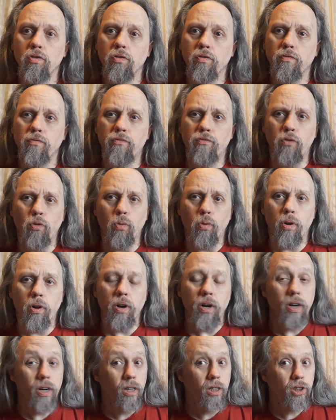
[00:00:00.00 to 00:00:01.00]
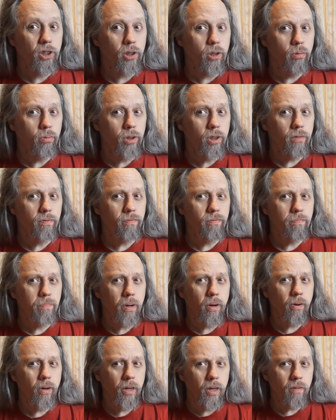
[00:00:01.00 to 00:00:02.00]
for an exclusive
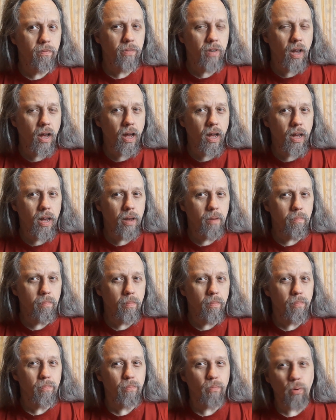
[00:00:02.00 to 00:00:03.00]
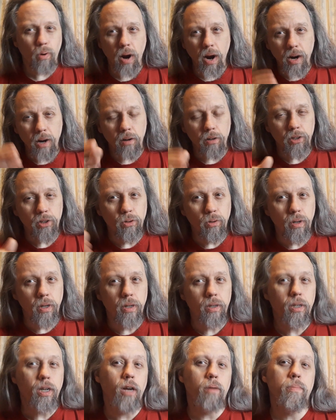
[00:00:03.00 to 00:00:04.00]
period of time prior to
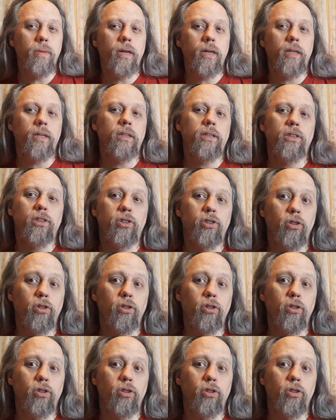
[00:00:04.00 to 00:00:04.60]
it coming